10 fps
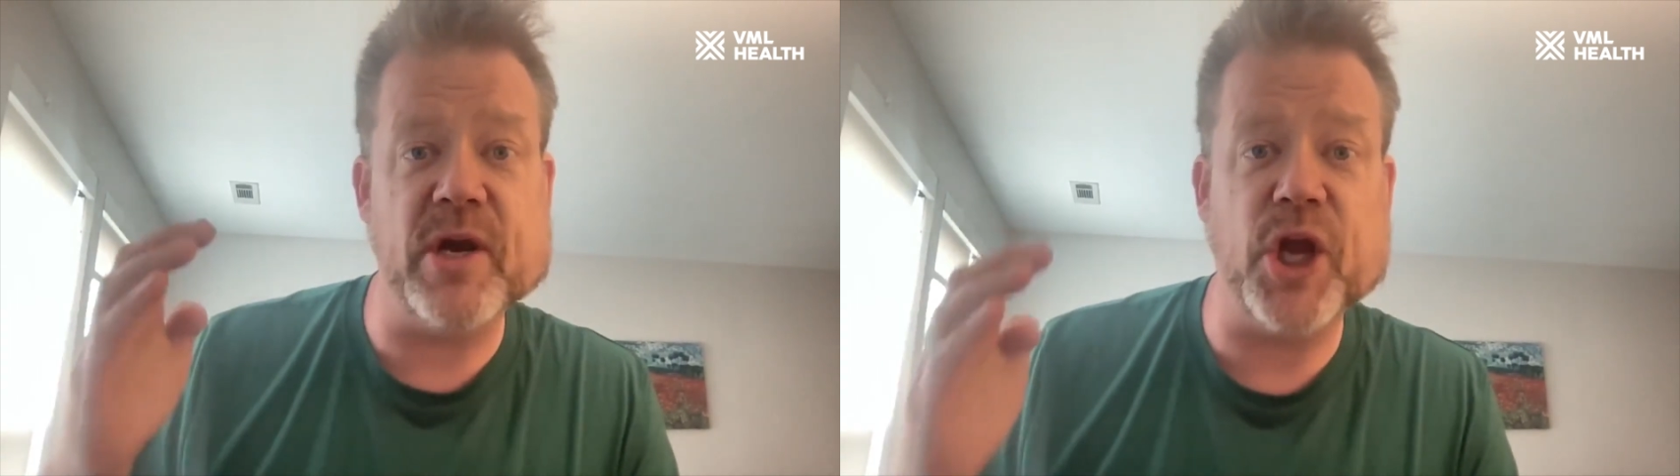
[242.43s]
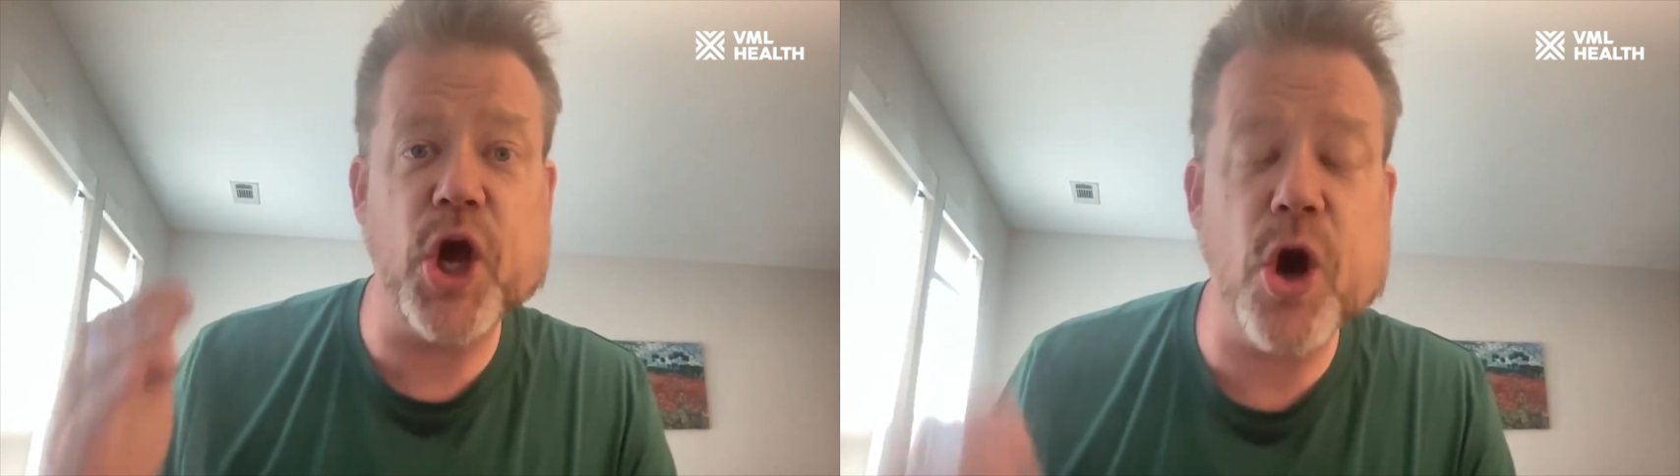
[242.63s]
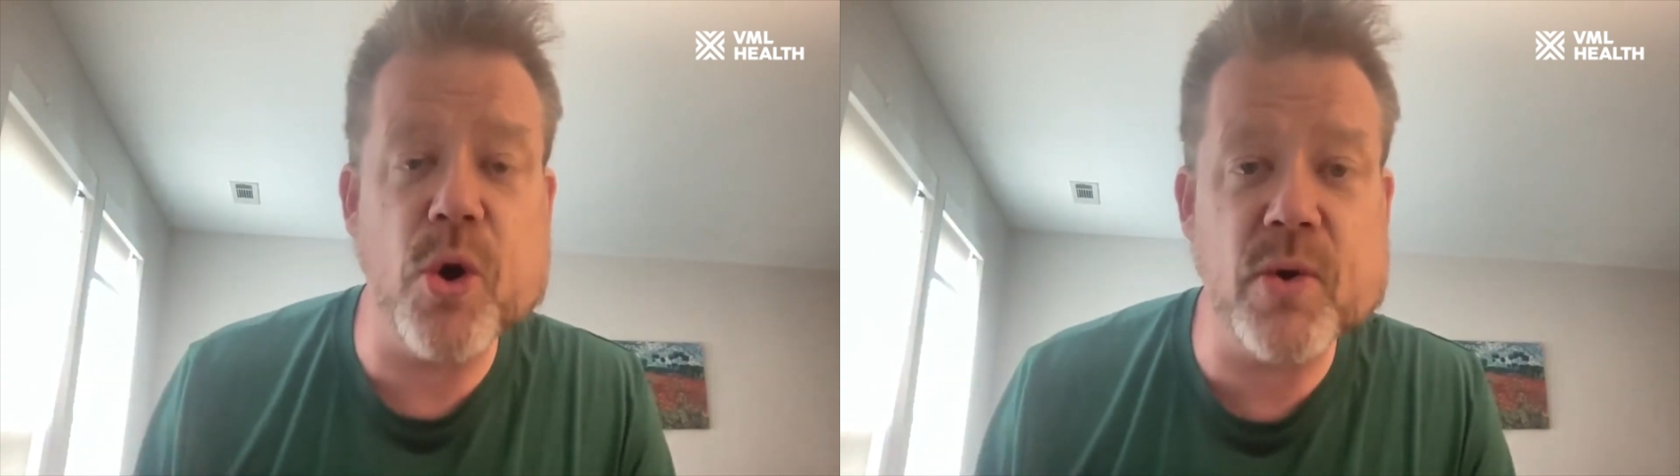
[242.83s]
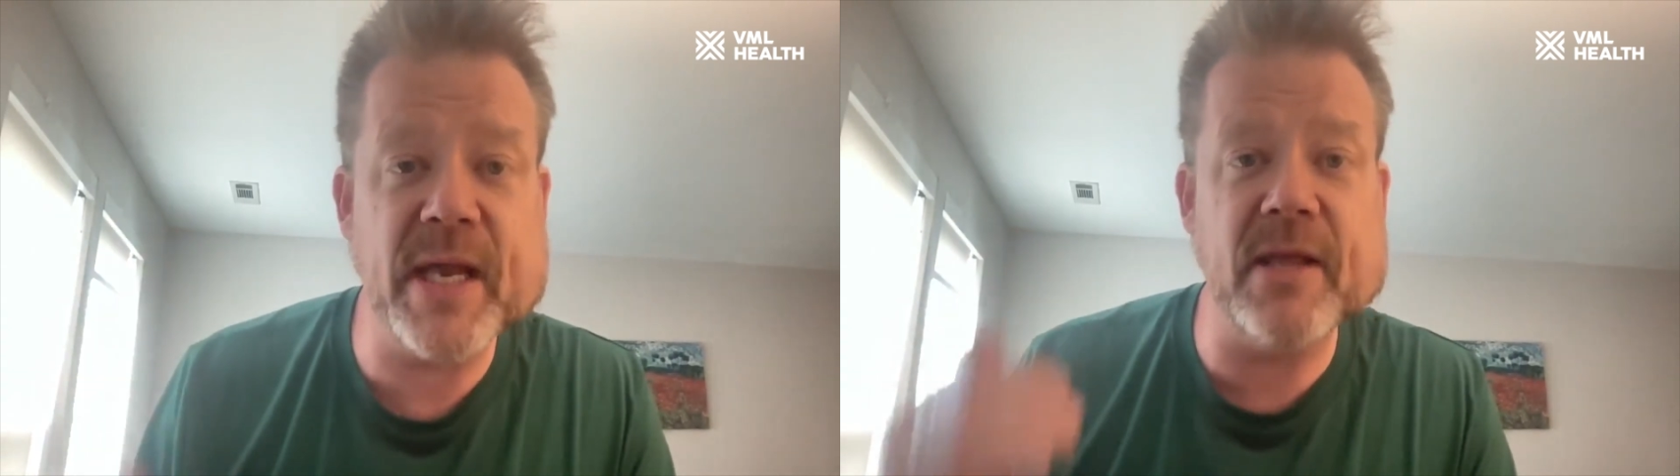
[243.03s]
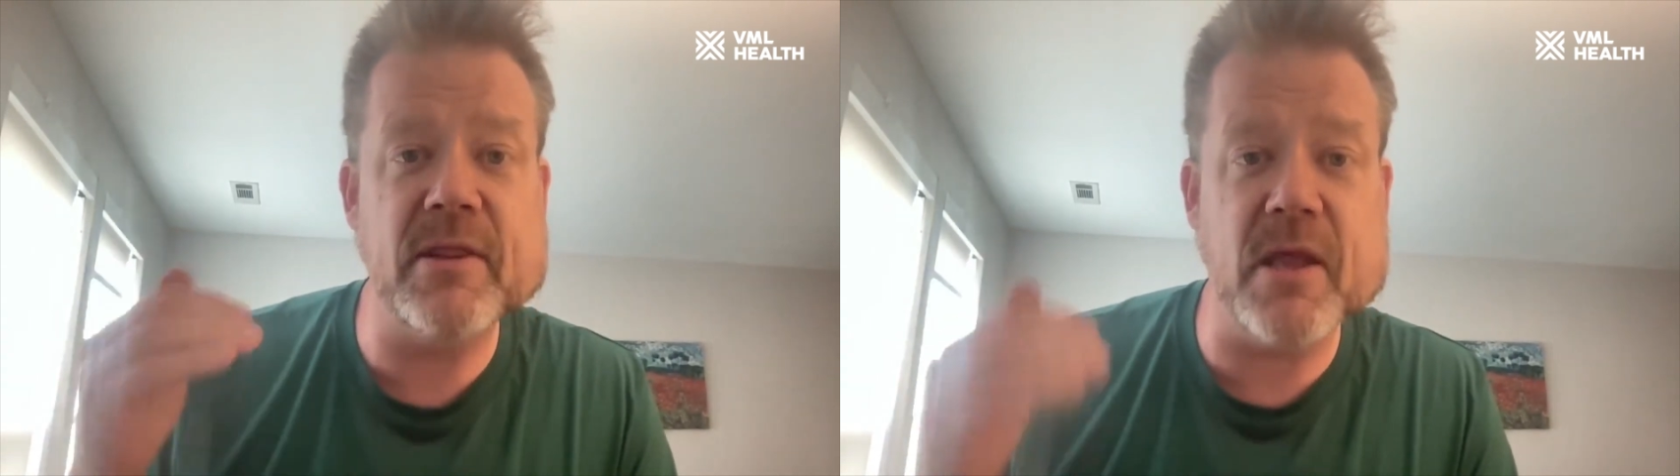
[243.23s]

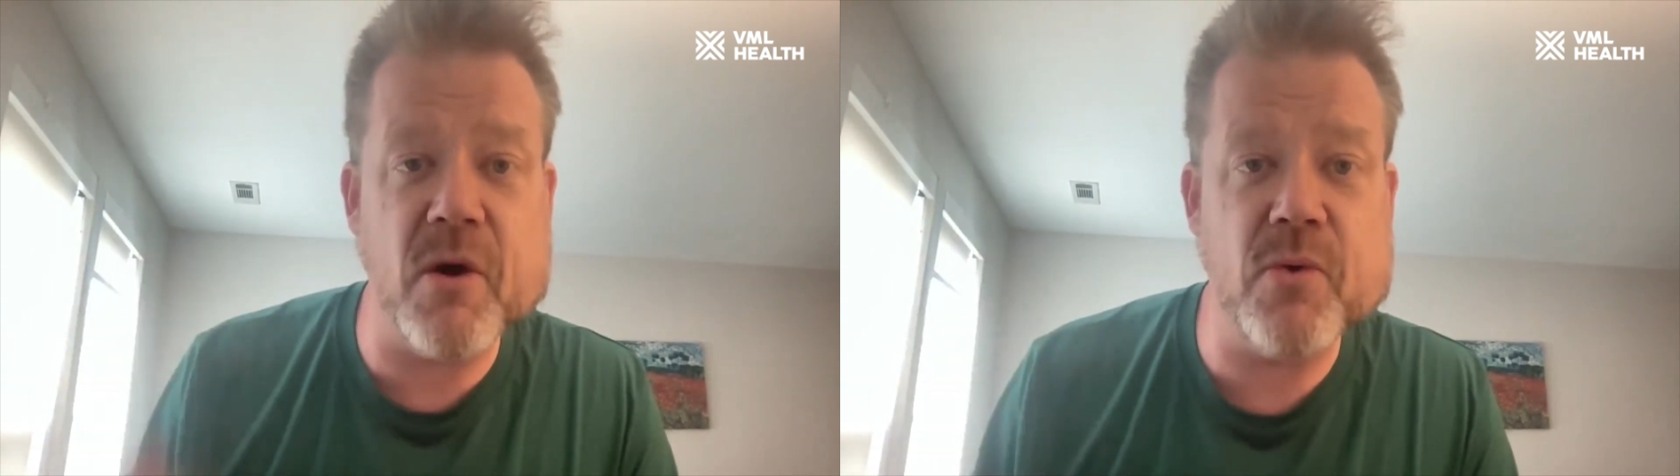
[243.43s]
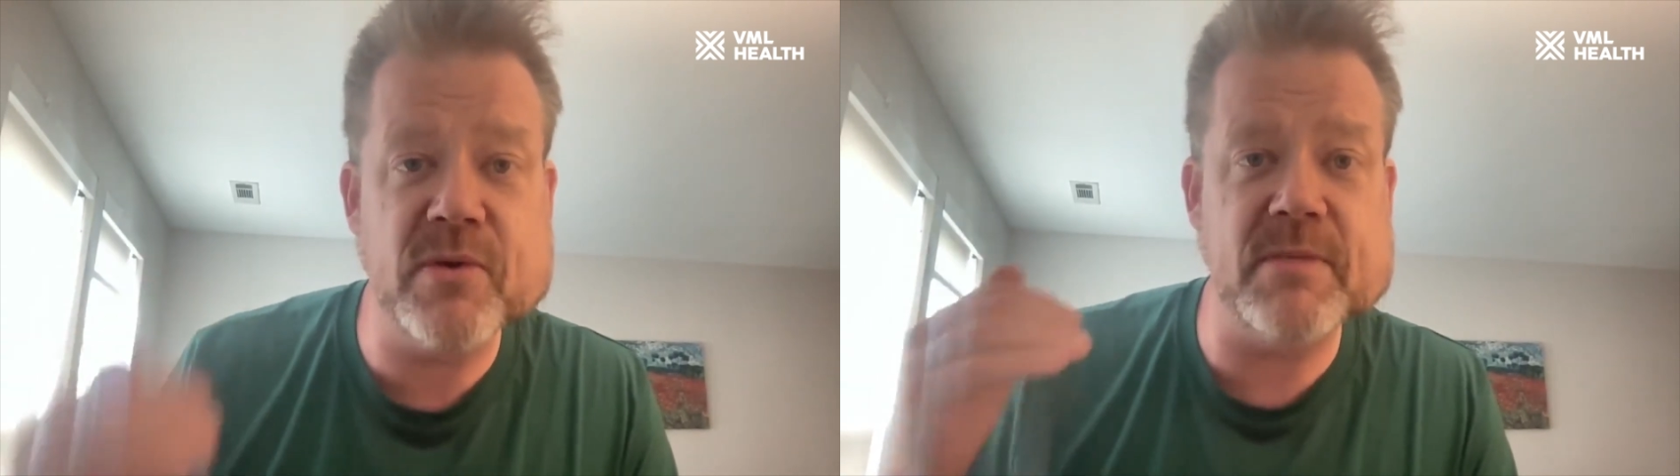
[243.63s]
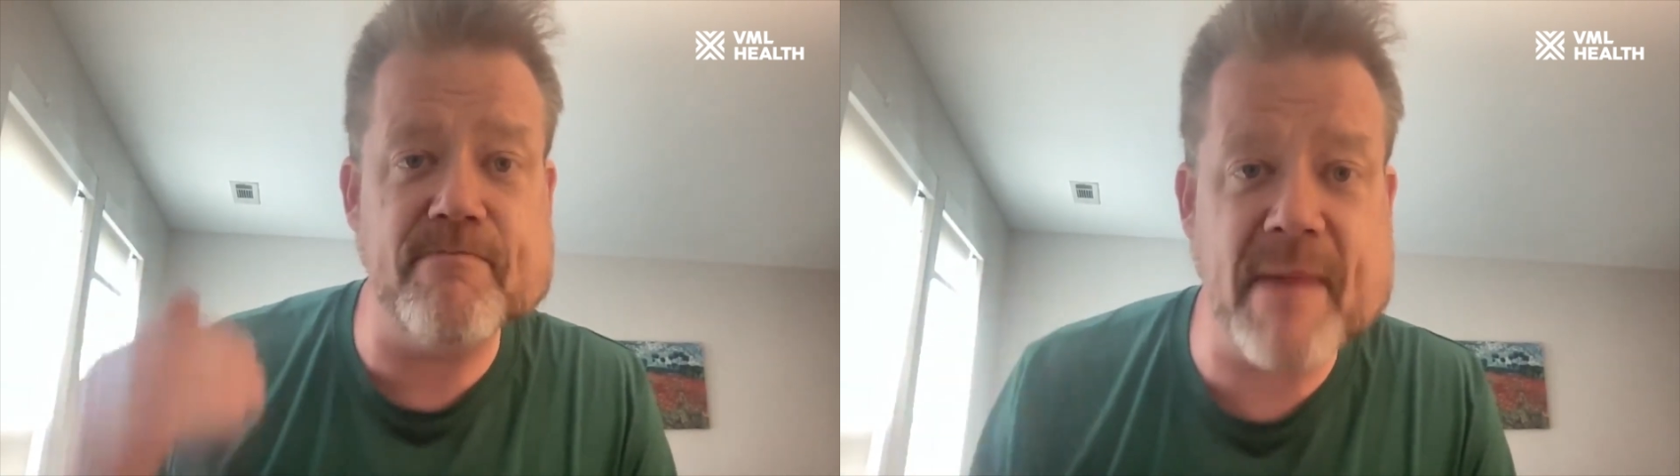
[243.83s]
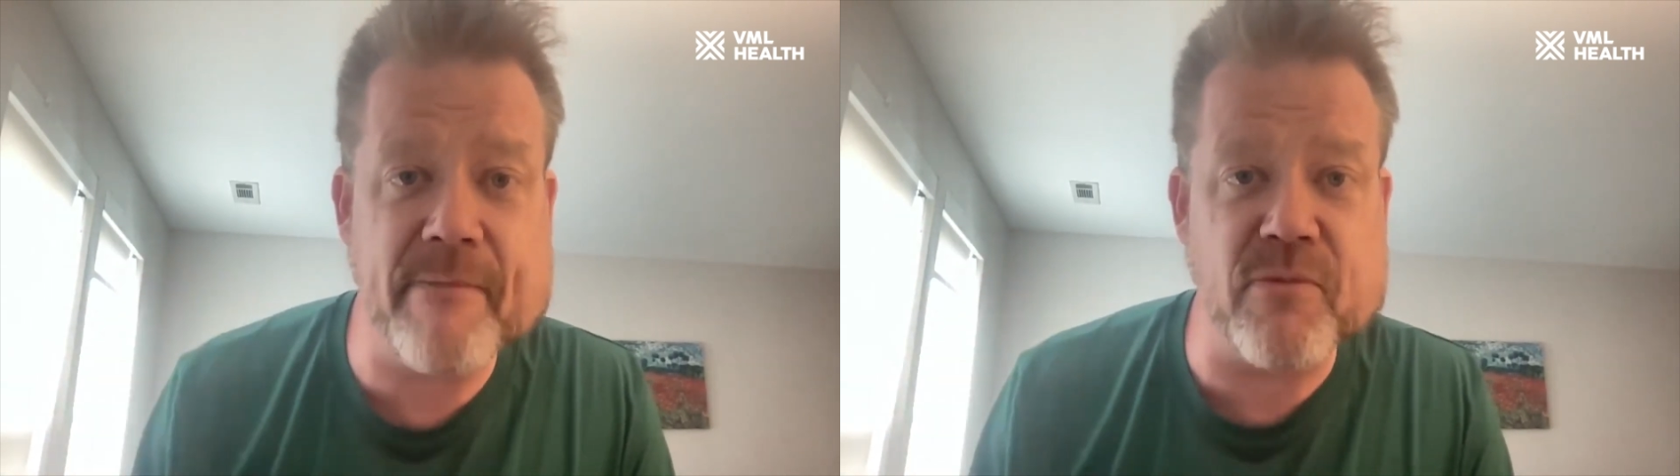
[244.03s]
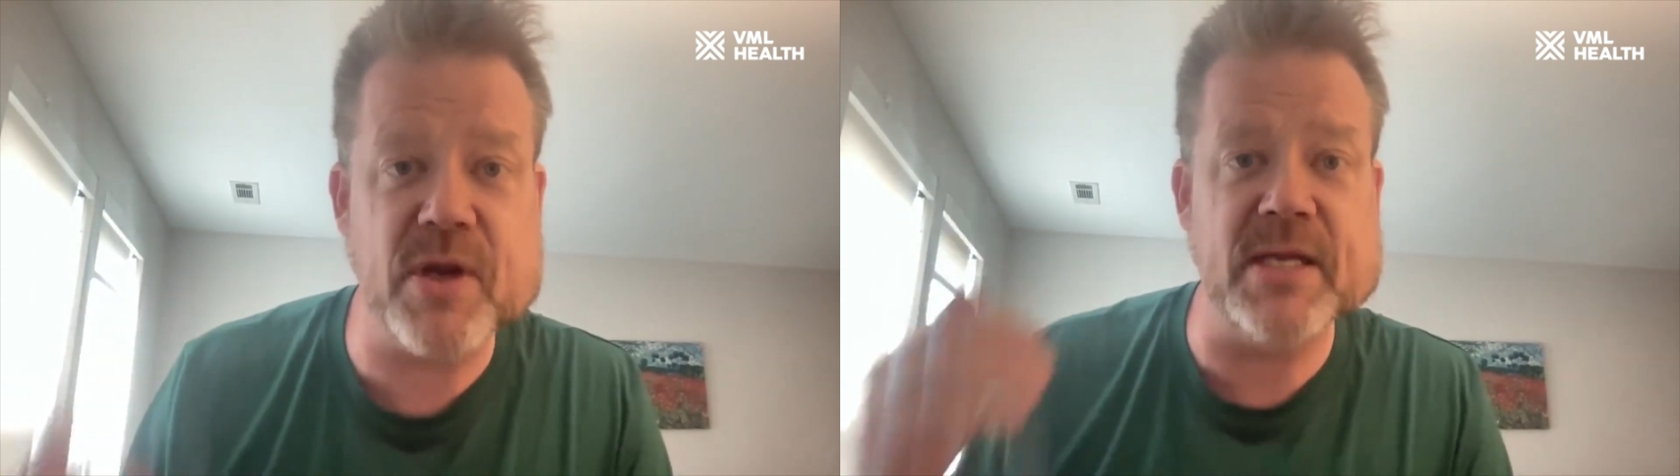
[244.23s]
encoding those
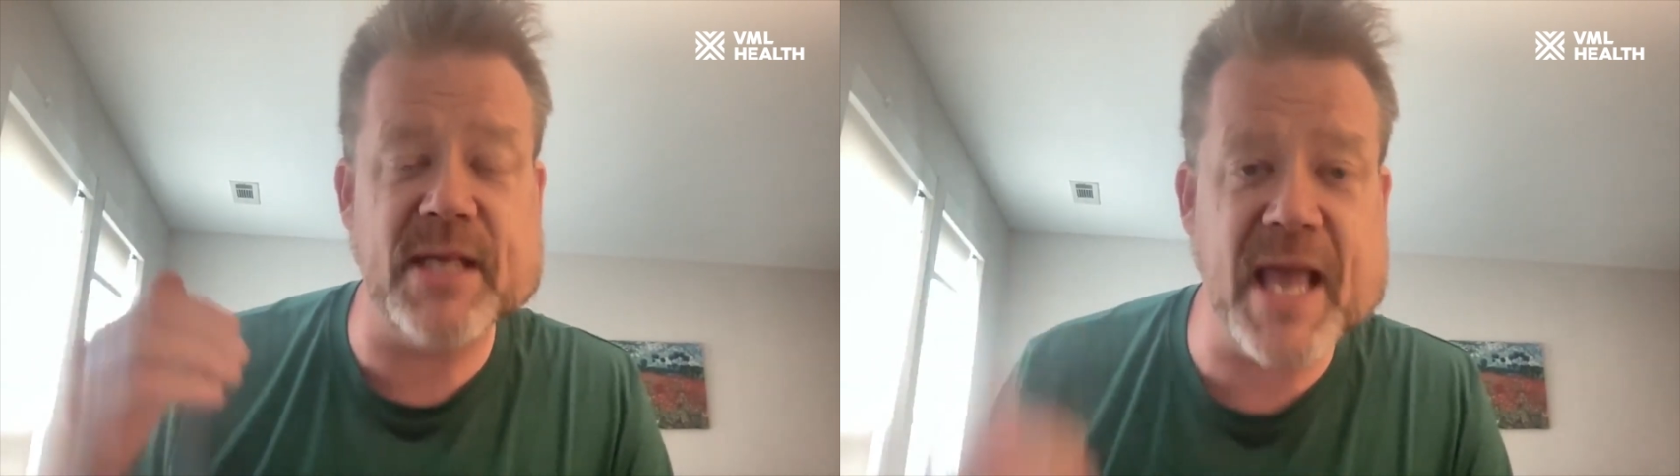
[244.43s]
memories